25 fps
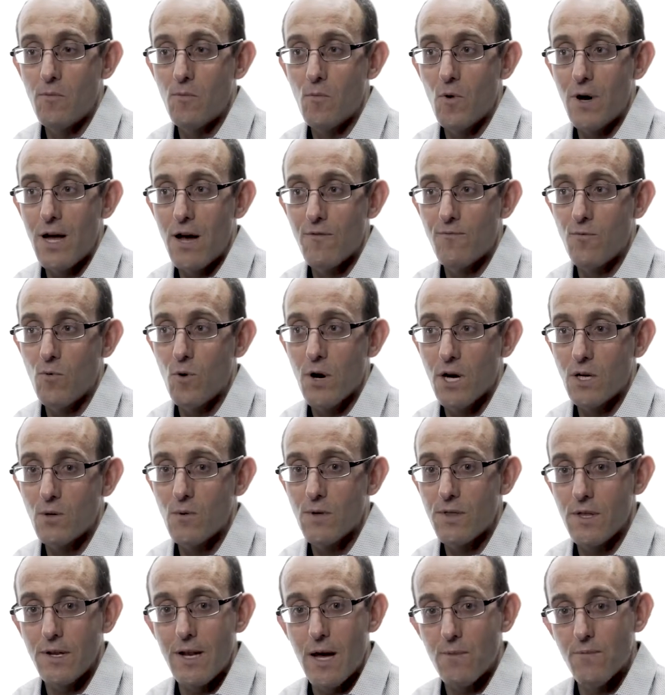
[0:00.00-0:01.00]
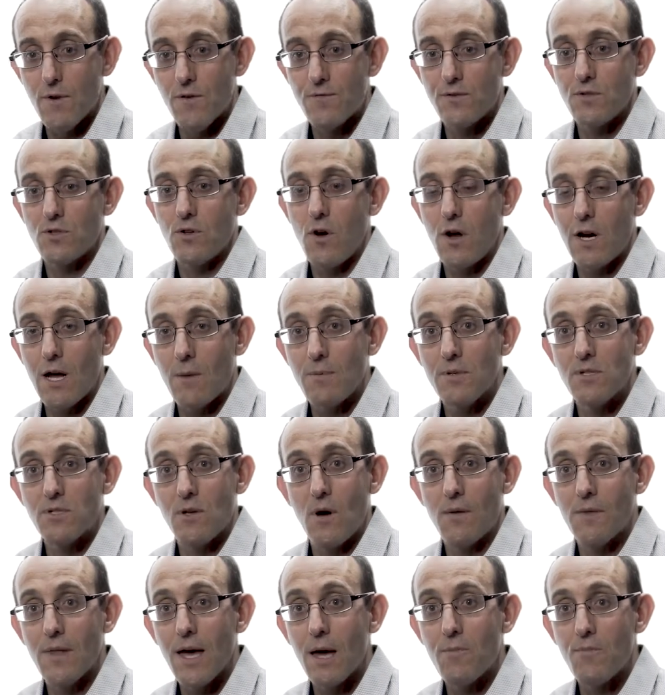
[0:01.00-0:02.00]
where I've worked with a number of startups
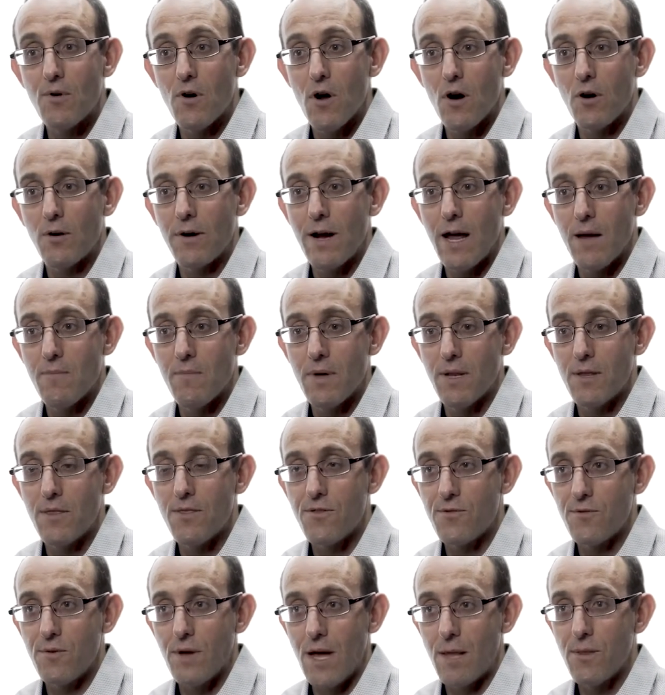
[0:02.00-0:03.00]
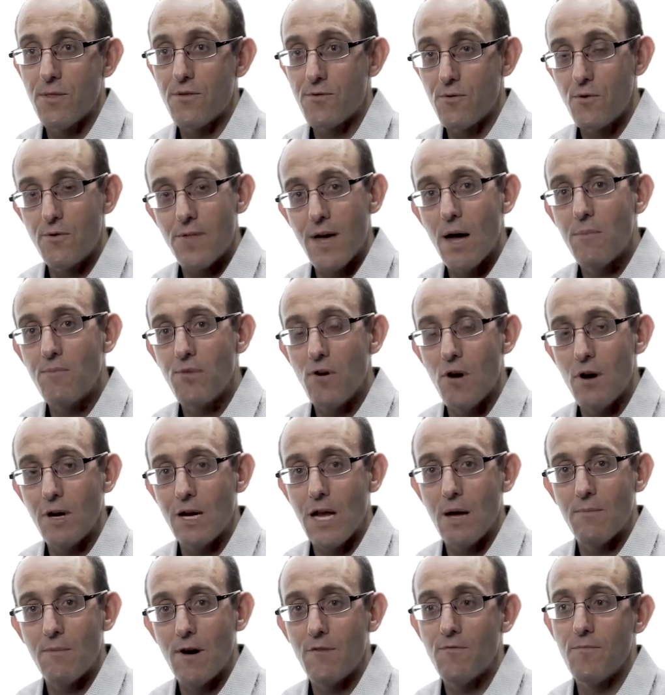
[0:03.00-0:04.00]
on that program, and through that
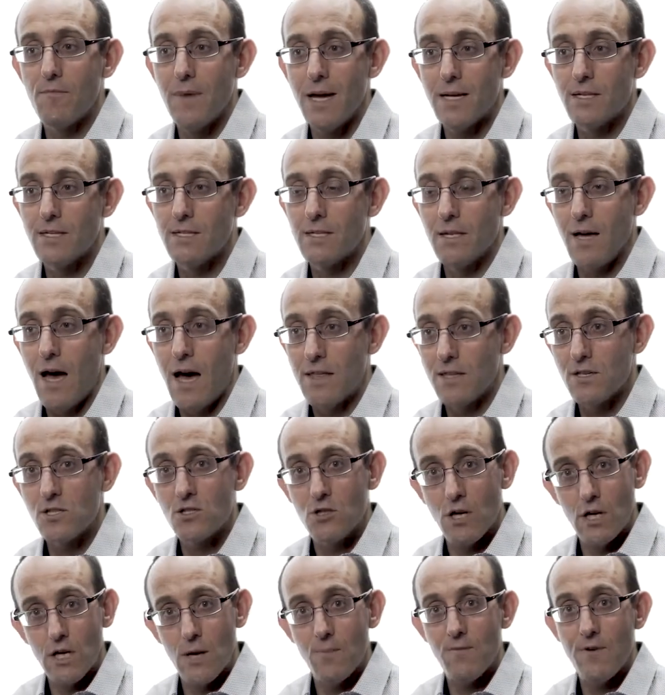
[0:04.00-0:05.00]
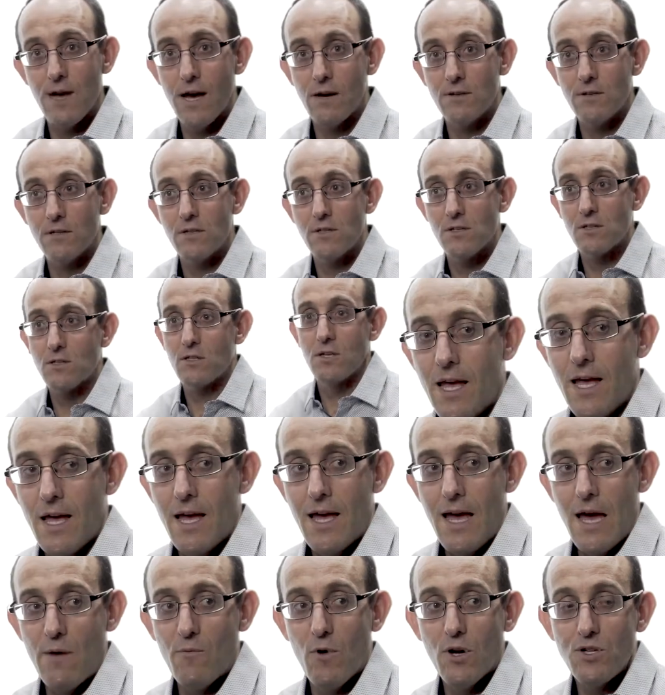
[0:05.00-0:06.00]
program I've met other startup founders.
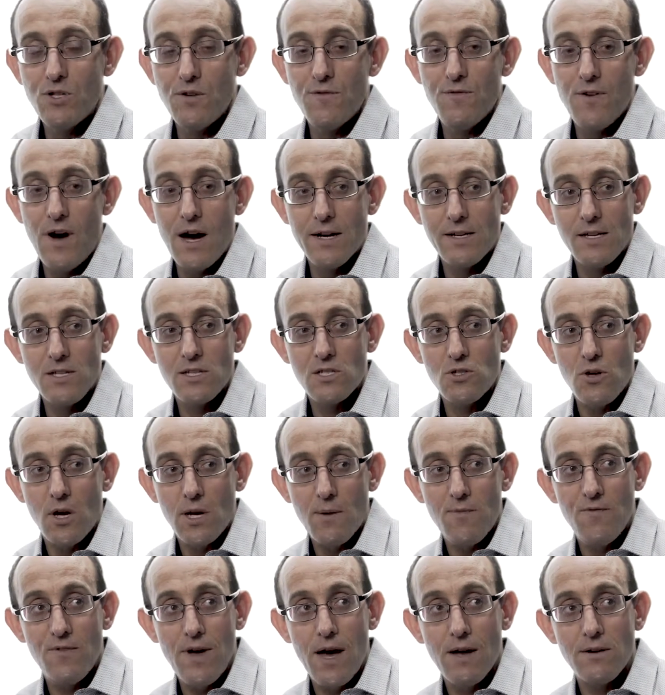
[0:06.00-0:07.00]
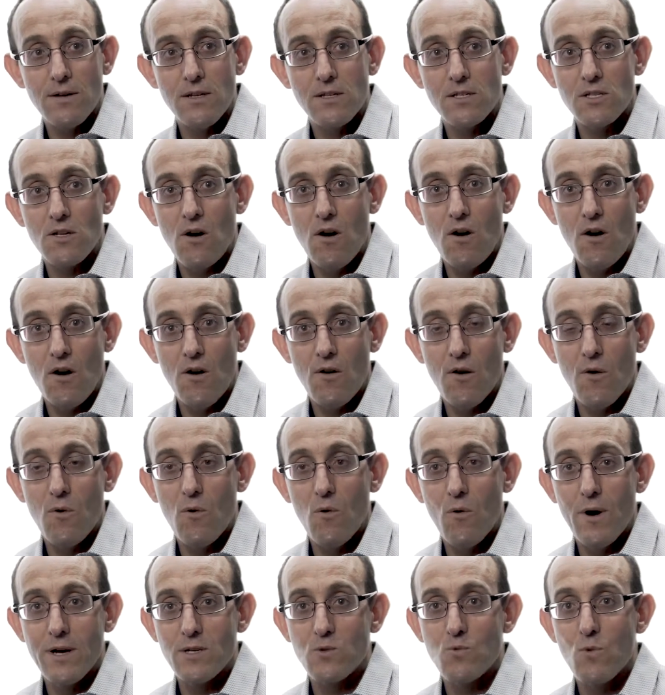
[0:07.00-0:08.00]
And what you find is startup founders are
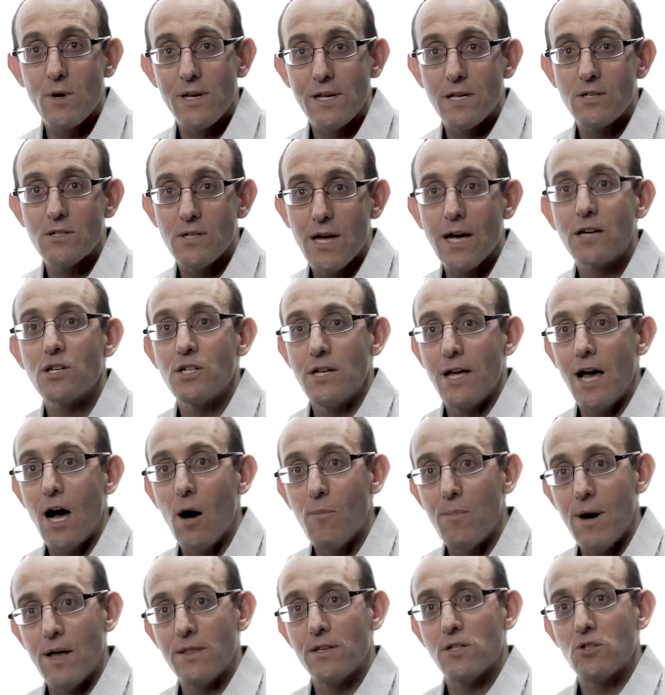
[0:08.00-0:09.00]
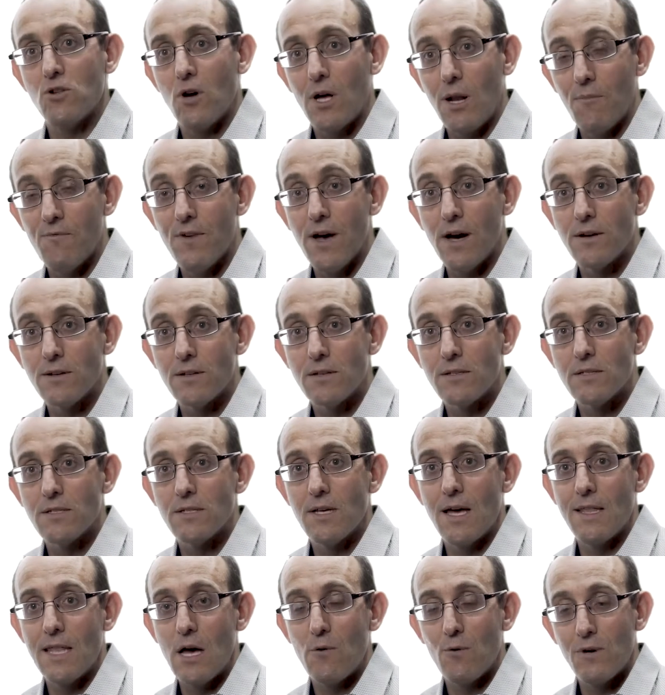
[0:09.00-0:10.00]
always willing to actually help other startup founders,
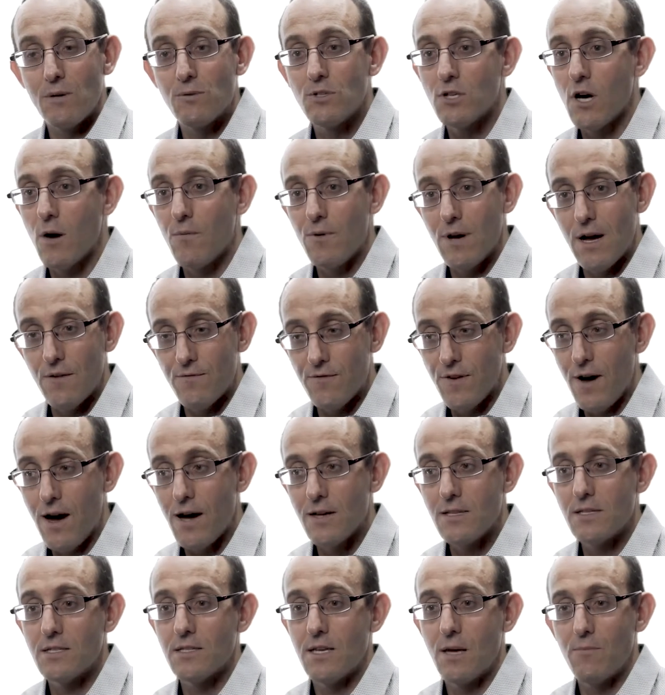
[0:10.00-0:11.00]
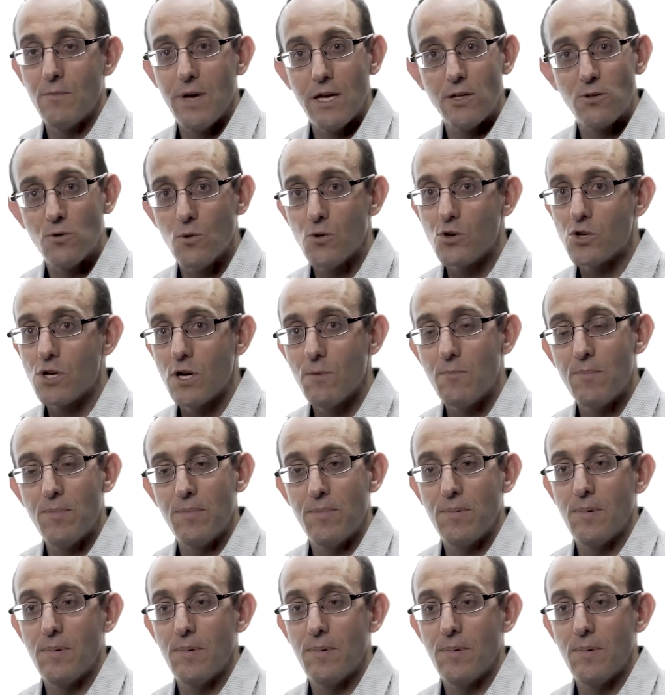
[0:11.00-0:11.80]
and they're willing to offer advice and mentorship,